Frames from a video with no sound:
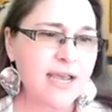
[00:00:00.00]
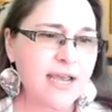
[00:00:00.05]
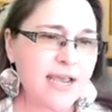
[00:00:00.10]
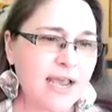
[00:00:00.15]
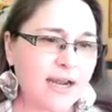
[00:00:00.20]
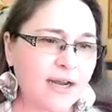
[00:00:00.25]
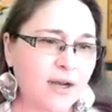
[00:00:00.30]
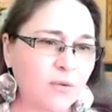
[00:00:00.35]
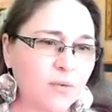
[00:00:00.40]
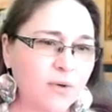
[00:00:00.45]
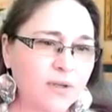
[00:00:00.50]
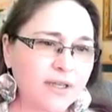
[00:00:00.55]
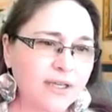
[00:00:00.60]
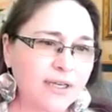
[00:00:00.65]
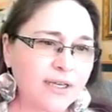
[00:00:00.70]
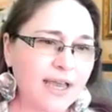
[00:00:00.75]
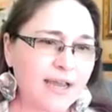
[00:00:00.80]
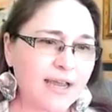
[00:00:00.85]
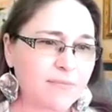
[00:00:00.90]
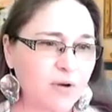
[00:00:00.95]
and I
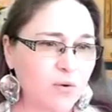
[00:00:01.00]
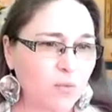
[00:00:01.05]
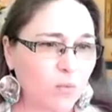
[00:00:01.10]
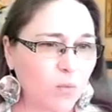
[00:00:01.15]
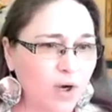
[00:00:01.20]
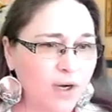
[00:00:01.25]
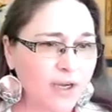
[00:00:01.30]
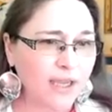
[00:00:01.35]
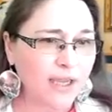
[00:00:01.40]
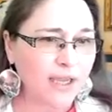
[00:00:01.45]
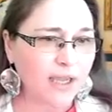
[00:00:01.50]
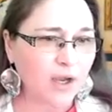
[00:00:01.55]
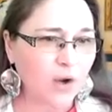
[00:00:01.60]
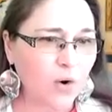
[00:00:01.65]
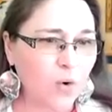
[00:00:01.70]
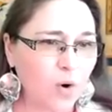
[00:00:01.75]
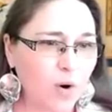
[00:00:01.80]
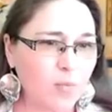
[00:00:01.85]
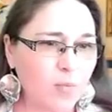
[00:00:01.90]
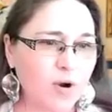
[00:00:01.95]
really had been working in
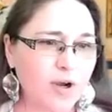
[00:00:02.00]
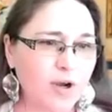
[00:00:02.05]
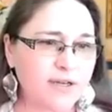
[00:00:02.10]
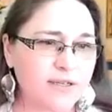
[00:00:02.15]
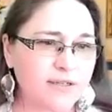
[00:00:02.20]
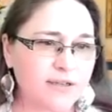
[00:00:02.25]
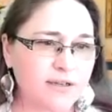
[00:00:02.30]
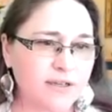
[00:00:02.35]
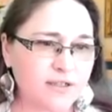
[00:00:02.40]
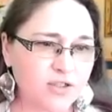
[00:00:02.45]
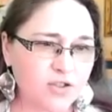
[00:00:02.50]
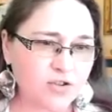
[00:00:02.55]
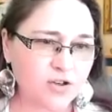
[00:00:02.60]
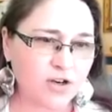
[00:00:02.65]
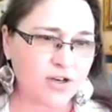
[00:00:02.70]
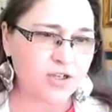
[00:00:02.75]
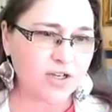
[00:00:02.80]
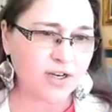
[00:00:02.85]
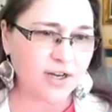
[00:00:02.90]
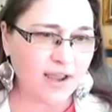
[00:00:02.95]
corporate
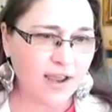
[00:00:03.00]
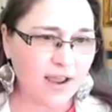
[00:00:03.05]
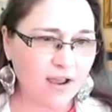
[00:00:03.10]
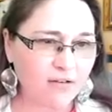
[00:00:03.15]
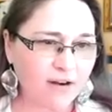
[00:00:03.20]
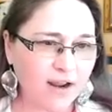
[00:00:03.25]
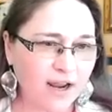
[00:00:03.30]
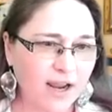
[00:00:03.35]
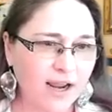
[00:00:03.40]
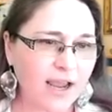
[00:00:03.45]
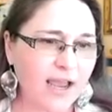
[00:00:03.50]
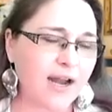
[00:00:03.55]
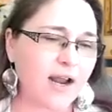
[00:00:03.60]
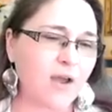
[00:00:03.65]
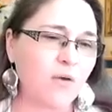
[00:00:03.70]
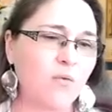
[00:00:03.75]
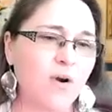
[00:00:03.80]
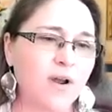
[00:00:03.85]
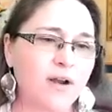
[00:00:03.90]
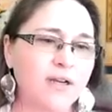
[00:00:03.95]
construction accounting, and I
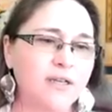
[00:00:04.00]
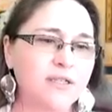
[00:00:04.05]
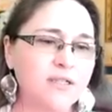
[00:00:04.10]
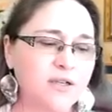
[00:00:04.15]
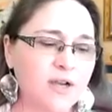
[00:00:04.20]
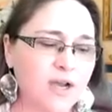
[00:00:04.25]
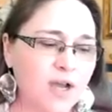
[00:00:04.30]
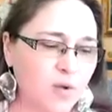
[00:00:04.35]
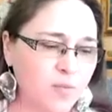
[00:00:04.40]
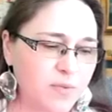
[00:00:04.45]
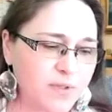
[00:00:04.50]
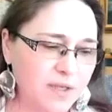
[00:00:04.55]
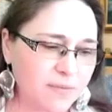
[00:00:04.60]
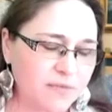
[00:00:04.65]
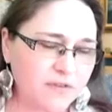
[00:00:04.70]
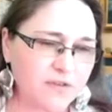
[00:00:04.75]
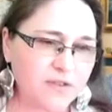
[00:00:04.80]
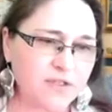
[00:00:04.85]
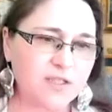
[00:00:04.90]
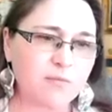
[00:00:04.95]
wanted to help some
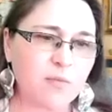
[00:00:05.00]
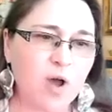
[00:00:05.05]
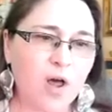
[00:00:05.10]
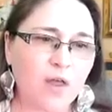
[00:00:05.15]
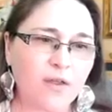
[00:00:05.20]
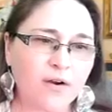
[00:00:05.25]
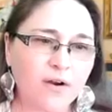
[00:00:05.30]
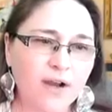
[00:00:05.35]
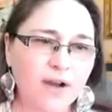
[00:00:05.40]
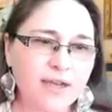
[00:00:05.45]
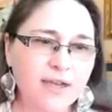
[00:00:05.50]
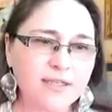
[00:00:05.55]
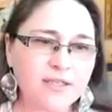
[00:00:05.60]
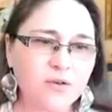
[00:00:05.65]
of the smaller guys.